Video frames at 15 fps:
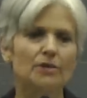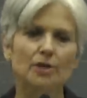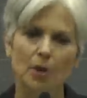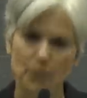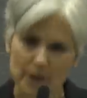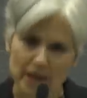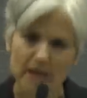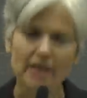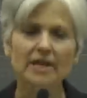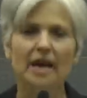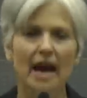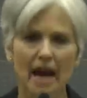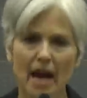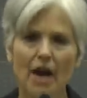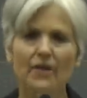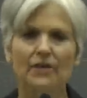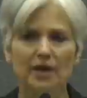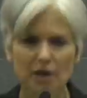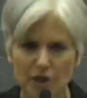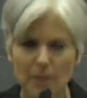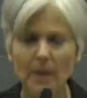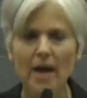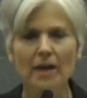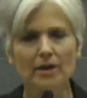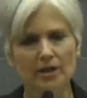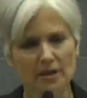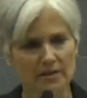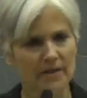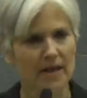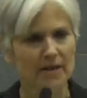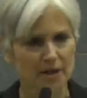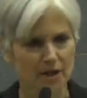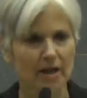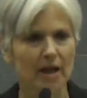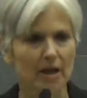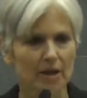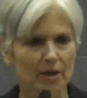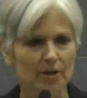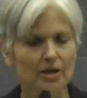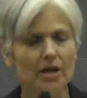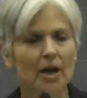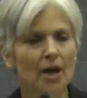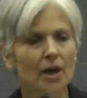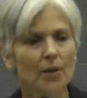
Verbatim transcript: So we need to have independent investigators